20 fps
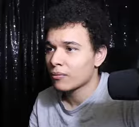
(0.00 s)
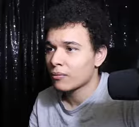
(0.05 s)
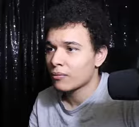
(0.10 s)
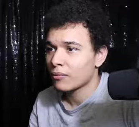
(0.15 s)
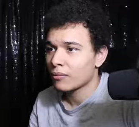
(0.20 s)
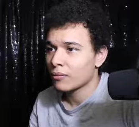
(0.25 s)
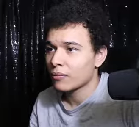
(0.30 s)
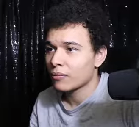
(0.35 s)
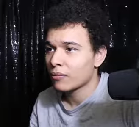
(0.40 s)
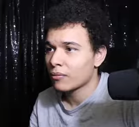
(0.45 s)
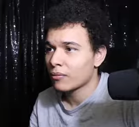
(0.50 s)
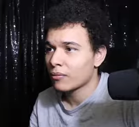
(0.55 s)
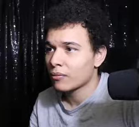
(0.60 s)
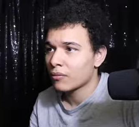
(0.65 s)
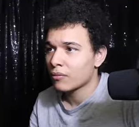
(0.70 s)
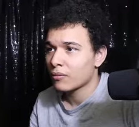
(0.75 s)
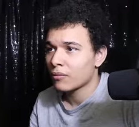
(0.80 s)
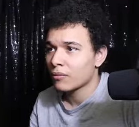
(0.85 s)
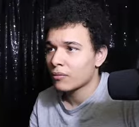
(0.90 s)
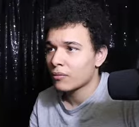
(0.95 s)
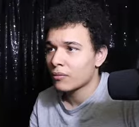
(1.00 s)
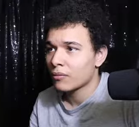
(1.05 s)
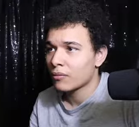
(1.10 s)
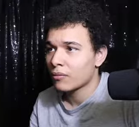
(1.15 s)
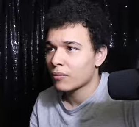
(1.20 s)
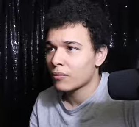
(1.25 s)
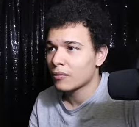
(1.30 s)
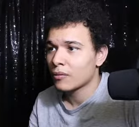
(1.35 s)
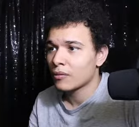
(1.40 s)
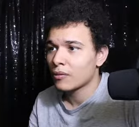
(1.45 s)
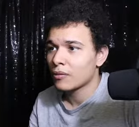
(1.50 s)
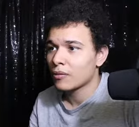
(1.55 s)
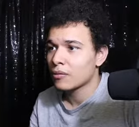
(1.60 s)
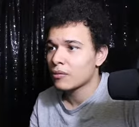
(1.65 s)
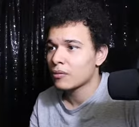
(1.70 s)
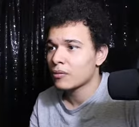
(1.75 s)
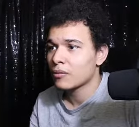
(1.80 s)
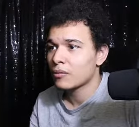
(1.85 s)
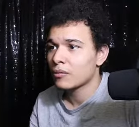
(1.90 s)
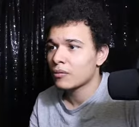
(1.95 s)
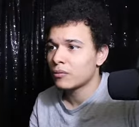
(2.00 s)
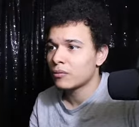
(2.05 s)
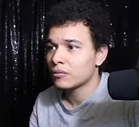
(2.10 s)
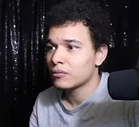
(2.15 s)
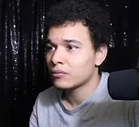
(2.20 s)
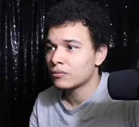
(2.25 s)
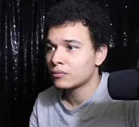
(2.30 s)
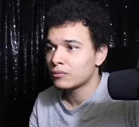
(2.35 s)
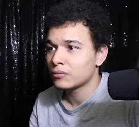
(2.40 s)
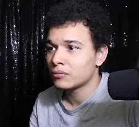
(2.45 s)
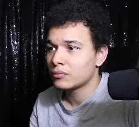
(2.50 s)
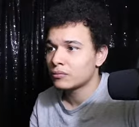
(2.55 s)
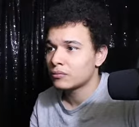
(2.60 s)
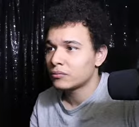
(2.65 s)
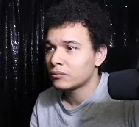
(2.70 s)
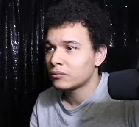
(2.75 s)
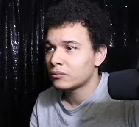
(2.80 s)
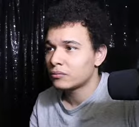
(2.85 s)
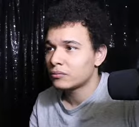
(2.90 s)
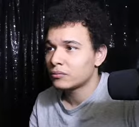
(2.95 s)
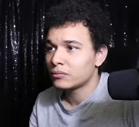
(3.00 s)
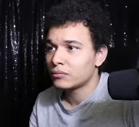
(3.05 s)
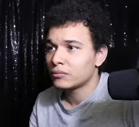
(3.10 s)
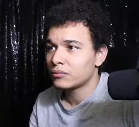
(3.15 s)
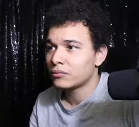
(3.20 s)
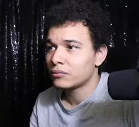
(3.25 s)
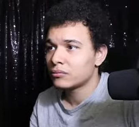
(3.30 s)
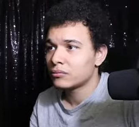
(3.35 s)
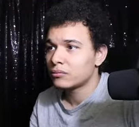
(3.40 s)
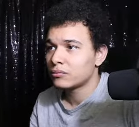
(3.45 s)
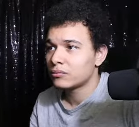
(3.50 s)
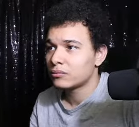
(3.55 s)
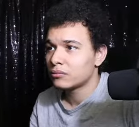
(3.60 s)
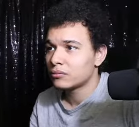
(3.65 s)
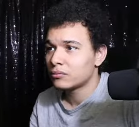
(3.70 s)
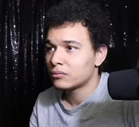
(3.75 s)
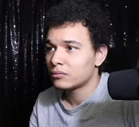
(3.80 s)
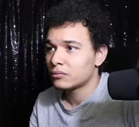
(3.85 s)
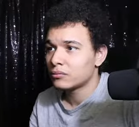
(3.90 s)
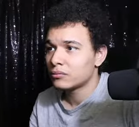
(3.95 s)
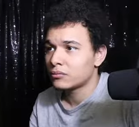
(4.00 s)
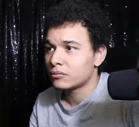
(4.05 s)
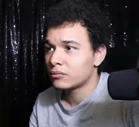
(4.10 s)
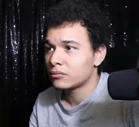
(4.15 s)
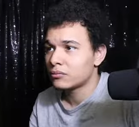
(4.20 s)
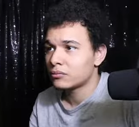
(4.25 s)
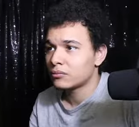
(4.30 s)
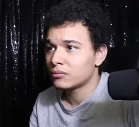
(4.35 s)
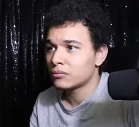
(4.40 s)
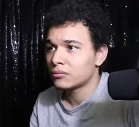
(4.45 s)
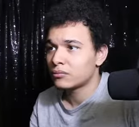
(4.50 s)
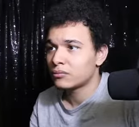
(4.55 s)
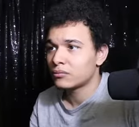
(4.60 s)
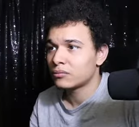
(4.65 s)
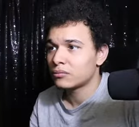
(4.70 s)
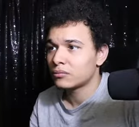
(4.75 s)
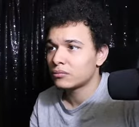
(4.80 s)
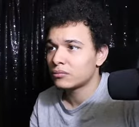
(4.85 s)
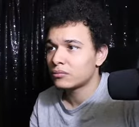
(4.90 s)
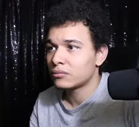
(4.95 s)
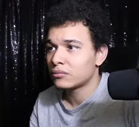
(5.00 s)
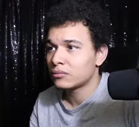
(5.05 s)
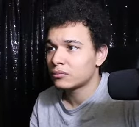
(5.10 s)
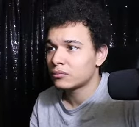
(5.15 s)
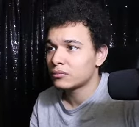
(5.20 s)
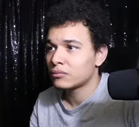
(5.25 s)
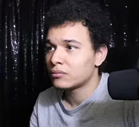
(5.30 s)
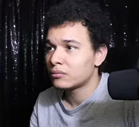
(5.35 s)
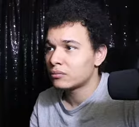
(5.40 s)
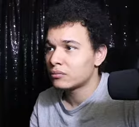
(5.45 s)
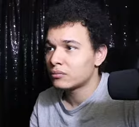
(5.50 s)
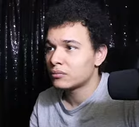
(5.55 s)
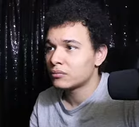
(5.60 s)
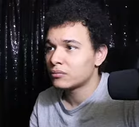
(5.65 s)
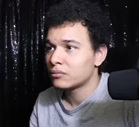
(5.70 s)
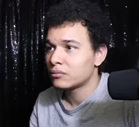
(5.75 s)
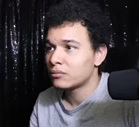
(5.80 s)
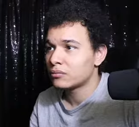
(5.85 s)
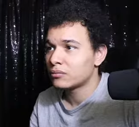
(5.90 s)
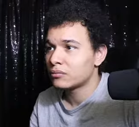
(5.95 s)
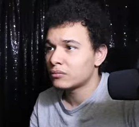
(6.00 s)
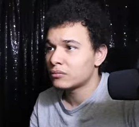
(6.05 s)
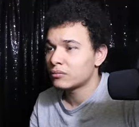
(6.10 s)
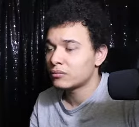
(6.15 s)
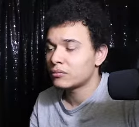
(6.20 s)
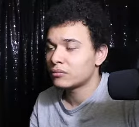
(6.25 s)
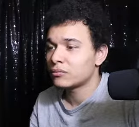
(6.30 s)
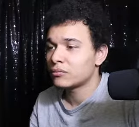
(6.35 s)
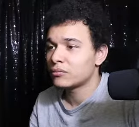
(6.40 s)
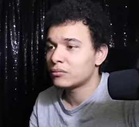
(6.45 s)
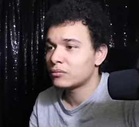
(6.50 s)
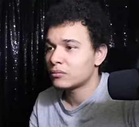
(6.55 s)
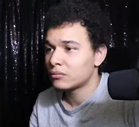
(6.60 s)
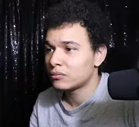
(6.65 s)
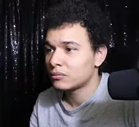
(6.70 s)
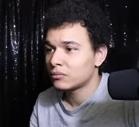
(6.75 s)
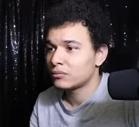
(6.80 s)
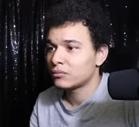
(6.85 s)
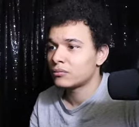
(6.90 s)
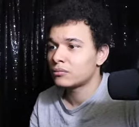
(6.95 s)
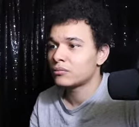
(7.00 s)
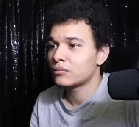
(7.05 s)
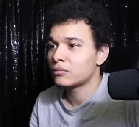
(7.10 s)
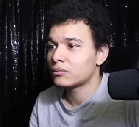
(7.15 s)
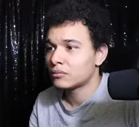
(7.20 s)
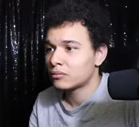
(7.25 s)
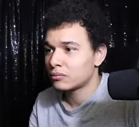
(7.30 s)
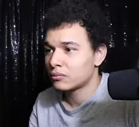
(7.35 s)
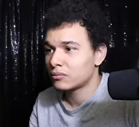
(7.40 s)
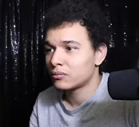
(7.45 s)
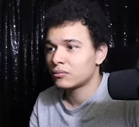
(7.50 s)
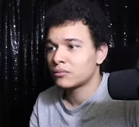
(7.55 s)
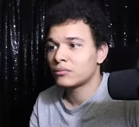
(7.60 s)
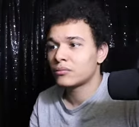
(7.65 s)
No one is speaking in this clip.